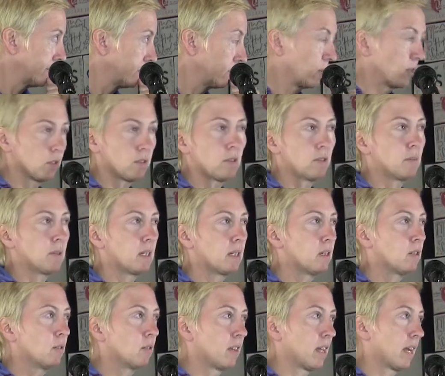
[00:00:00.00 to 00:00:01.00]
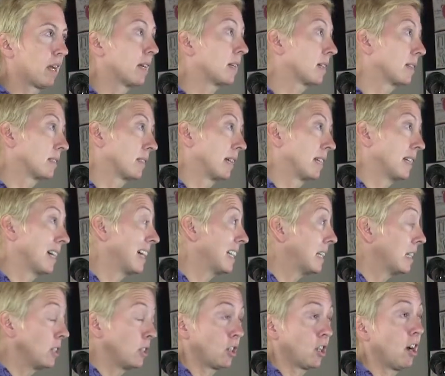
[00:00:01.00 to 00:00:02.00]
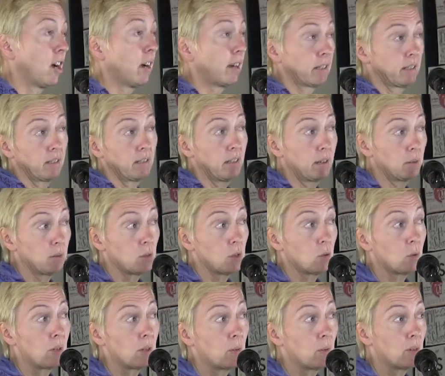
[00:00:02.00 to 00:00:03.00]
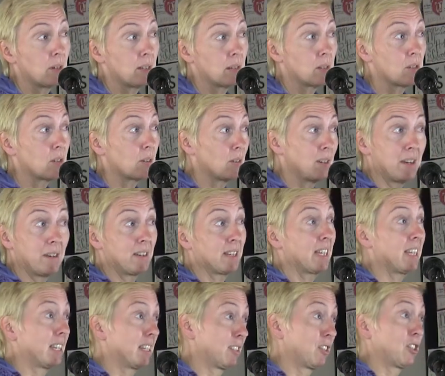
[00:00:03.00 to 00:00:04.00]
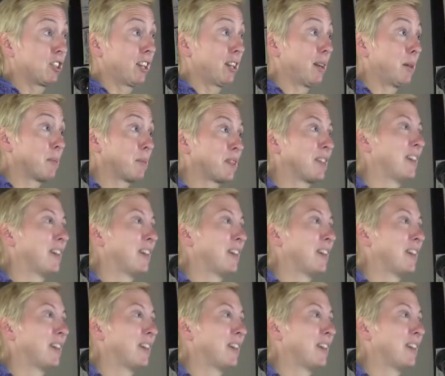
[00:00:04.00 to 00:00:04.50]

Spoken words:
Of course, nobody knew that, because I didn't talk till I was 21, so now I can't shut up.